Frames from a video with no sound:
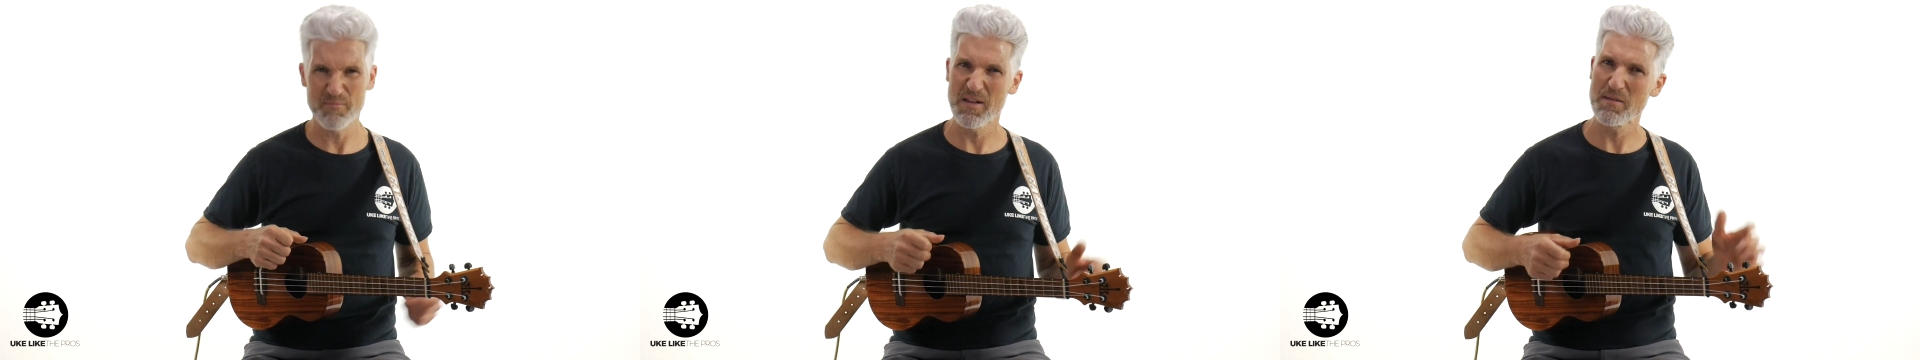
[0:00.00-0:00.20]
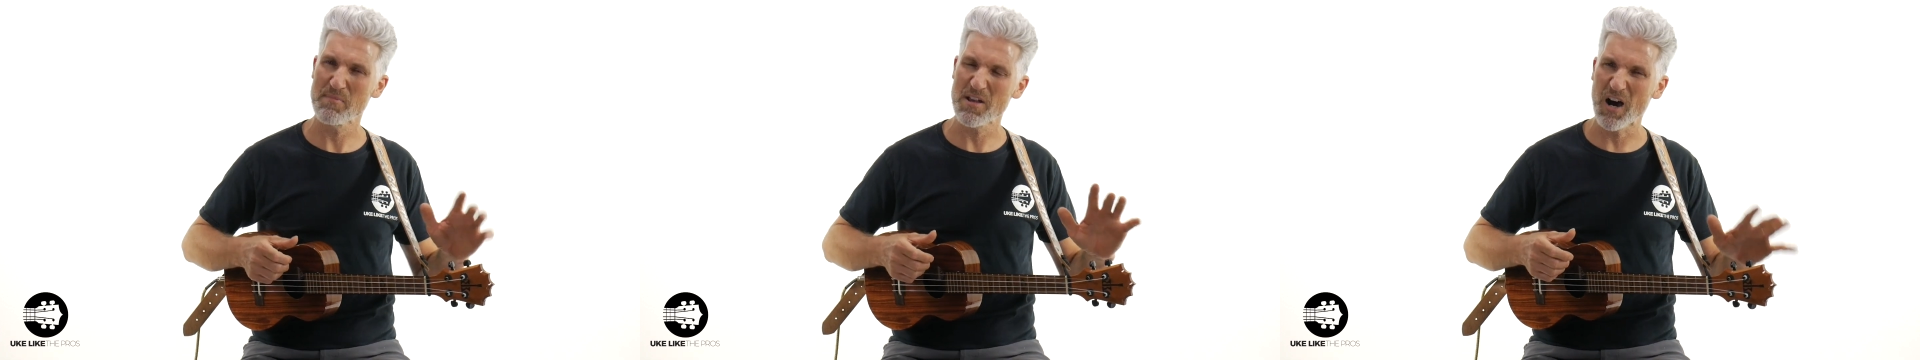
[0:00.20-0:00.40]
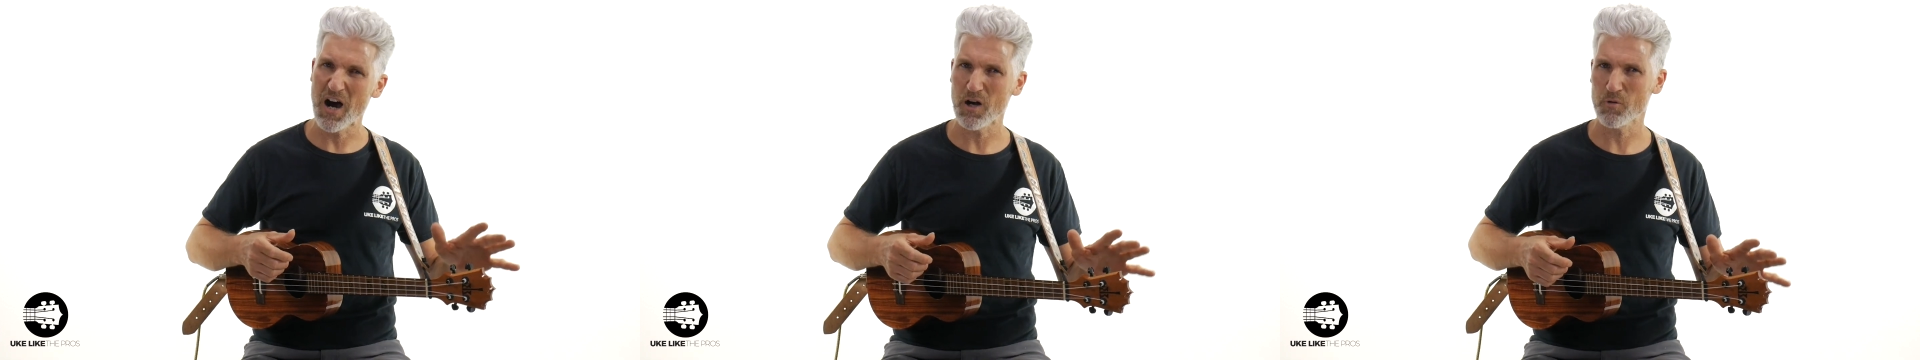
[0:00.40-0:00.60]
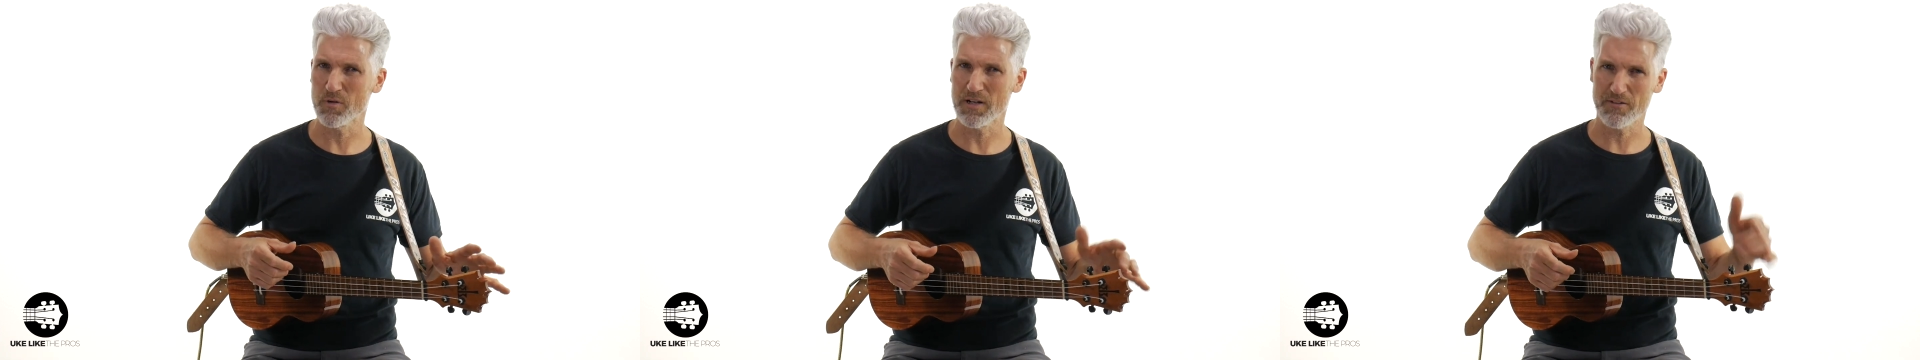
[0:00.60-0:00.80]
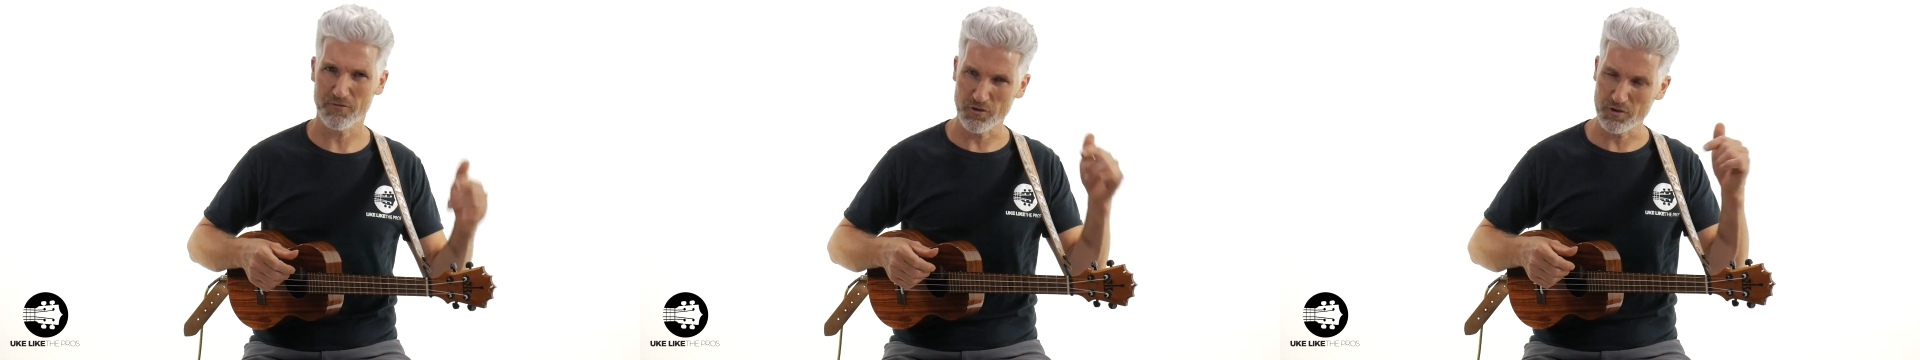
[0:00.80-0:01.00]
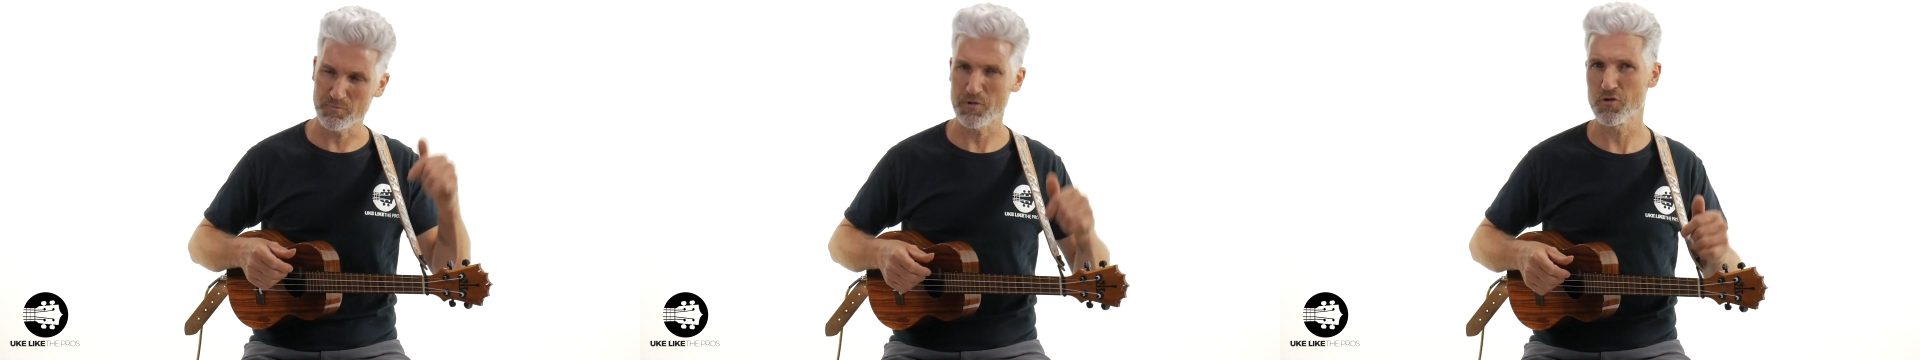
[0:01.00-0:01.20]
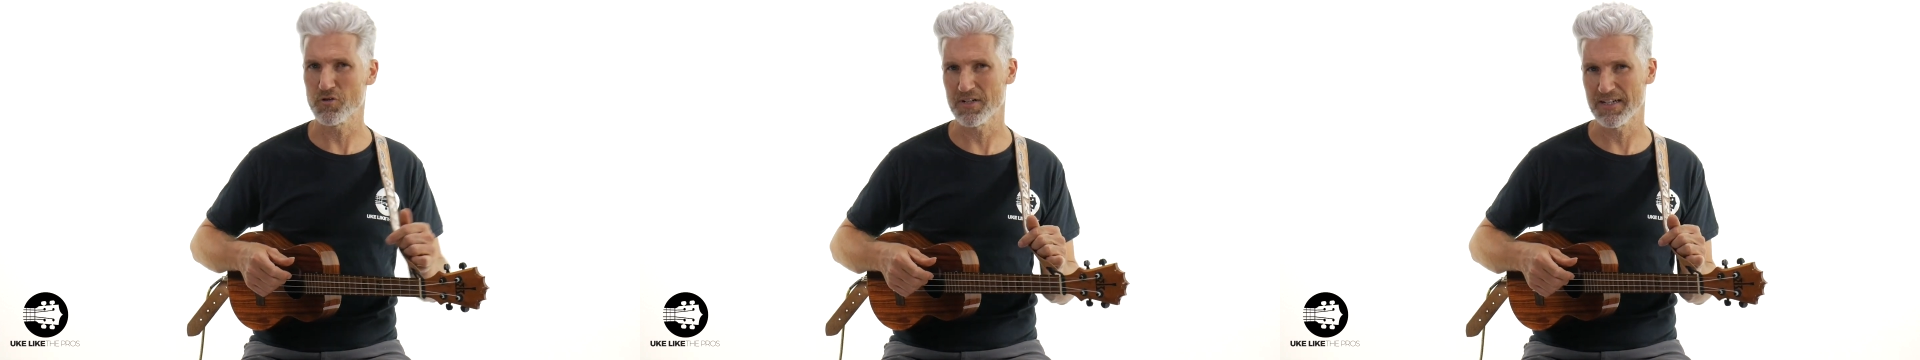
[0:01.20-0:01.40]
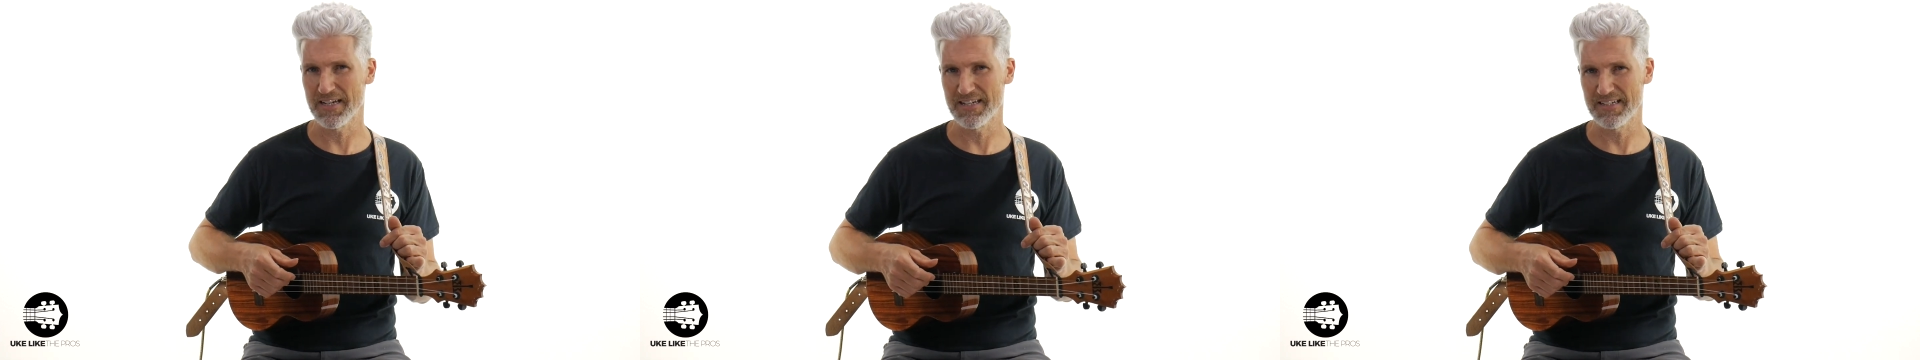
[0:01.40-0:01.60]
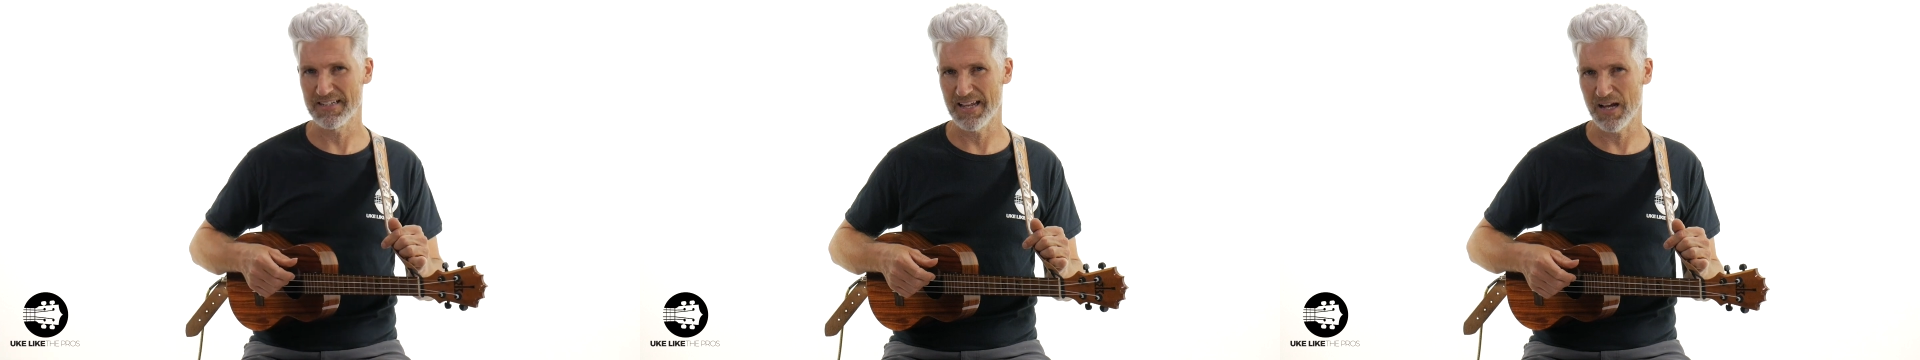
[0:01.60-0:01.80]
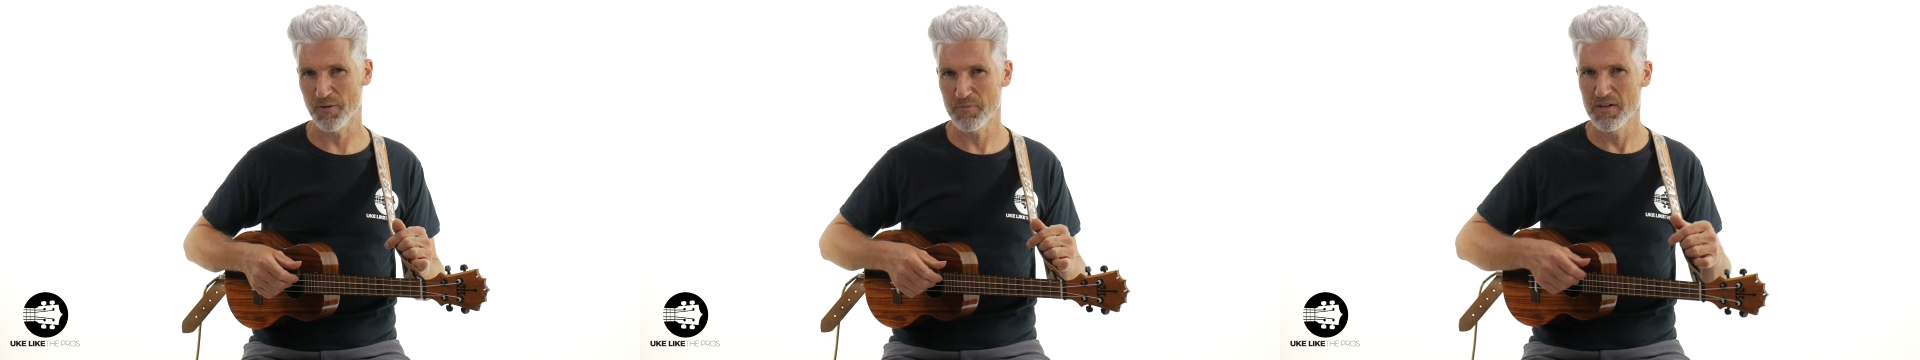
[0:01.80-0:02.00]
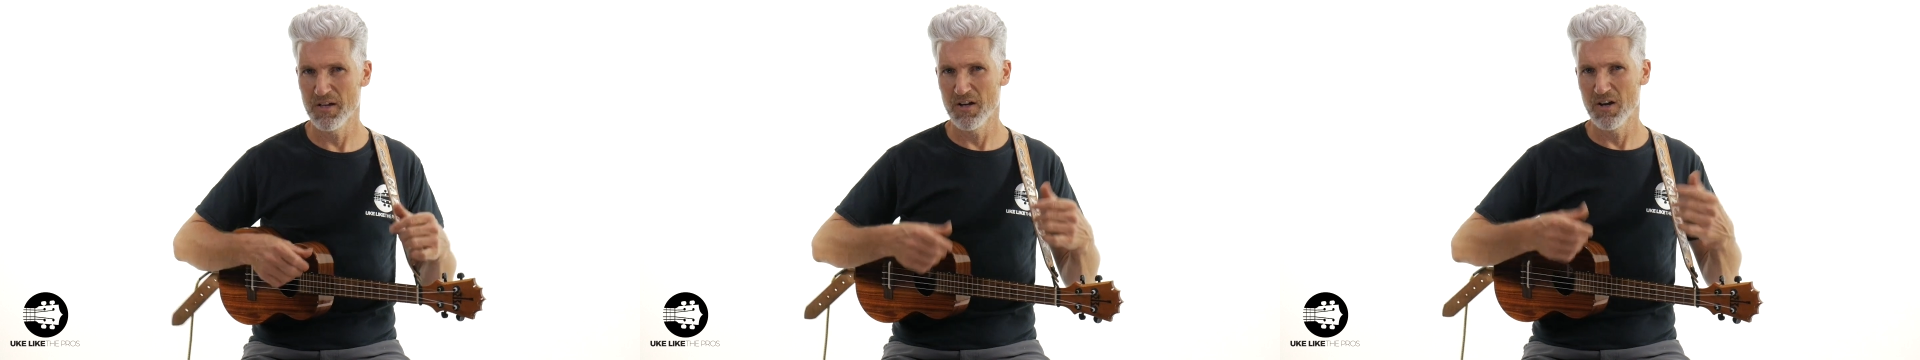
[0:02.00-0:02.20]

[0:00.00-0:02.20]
It may be awkward at first, but you can get it down.